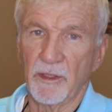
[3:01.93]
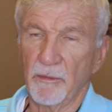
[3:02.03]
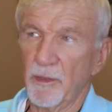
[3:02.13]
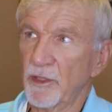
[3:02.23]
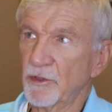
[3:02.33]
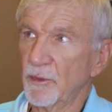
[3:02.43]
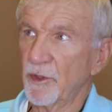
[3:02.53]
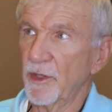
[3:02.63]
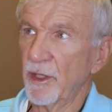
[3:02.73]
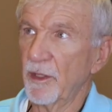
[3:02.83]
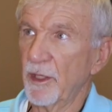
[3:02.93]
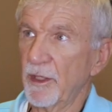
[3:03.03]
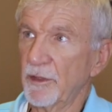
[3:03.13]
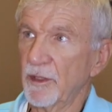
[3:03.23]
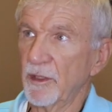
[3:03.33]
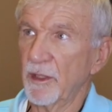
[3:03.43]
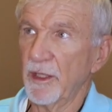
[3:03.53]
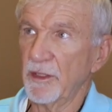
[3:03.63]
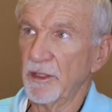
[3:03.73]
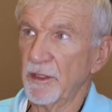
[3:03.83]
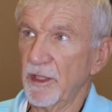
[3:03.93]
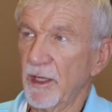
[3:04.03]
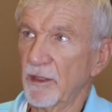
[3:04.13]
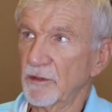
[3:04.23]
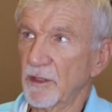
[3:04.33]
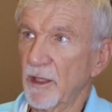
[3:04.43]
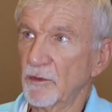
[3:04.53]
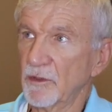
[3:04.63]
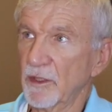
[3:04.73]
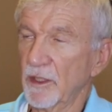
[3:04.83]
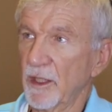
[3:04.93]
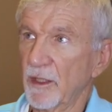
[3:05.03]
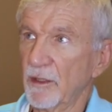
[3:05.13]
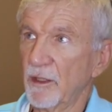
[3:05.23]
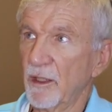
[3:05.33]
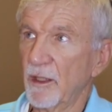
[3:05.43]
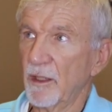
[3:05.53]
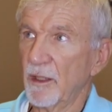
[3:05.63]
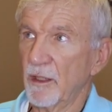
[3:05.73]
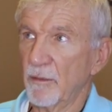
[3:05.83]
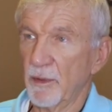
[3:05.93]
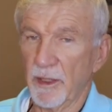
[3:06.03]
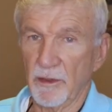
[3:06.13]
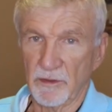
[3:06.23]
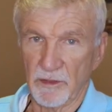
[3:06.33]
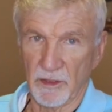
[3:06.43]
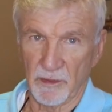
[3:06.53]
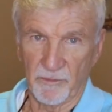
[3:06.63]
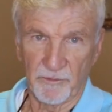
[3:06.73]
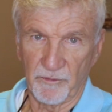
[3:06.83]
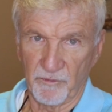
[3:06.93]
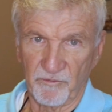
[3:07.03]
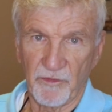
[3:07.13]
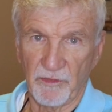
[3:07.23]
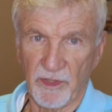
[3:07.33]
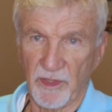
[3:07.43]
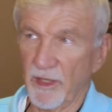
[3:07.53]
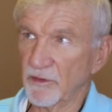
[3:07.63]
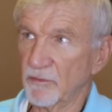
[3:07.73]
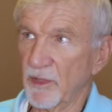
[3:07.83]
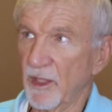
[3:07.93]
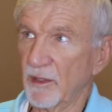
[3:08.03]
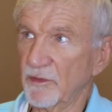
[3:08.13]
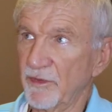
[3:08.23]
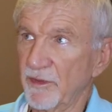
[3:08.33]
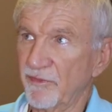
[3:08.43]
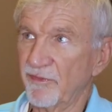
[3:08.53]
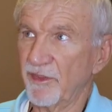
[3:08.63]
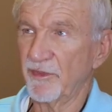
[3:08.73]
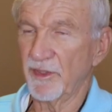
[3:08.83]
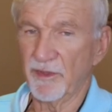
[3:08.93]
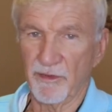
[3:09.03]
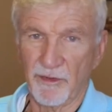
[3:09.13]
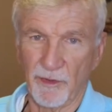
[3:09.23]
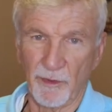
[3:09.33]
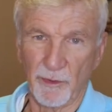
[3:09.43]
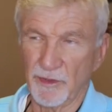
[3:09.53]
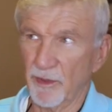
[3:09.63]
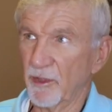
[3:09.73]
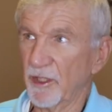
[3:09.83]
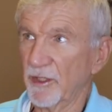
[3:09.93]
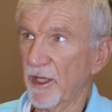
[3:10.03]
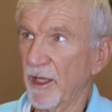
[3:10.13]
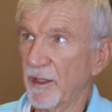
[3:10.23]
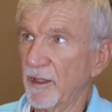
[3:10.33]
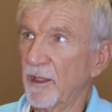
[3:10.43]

measurement there at 18,000, I was looking at about 50,000 miles, 52, something like that.